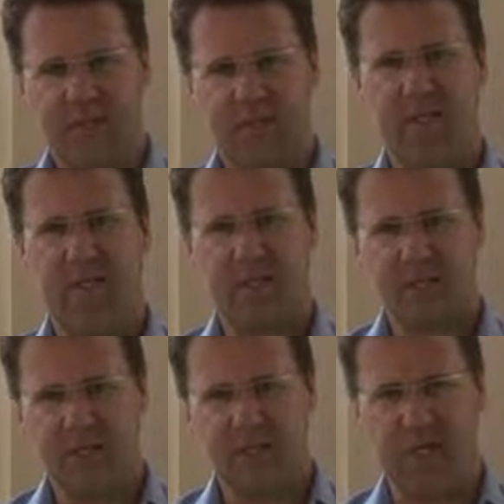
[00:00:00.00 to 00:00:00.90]
that he will
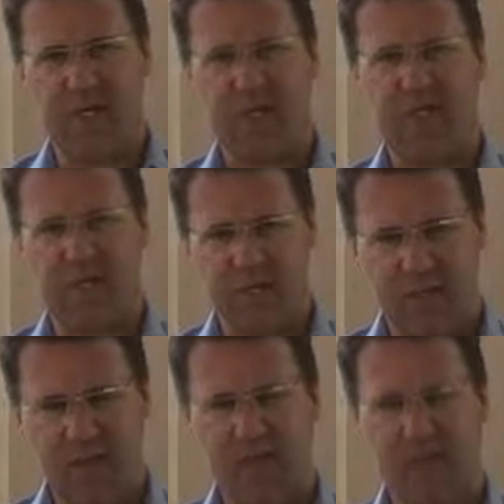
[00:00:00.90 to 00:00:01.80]
meet your need and that
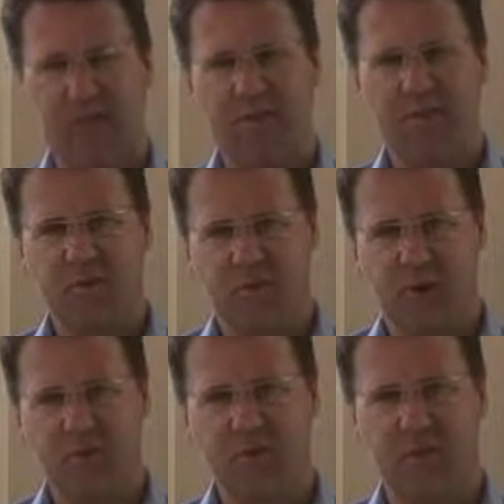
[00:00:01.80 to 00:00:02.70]
he will cause you to
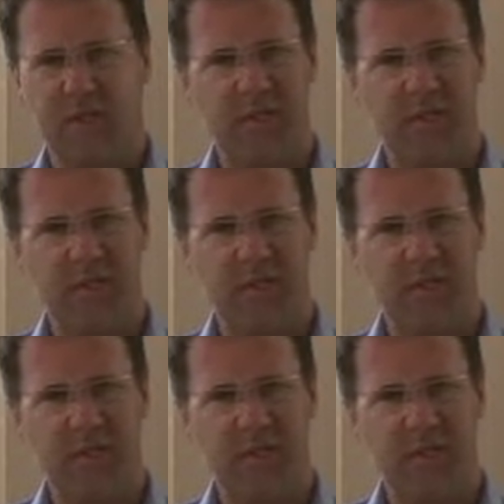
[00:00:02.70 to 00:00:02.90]
prosper,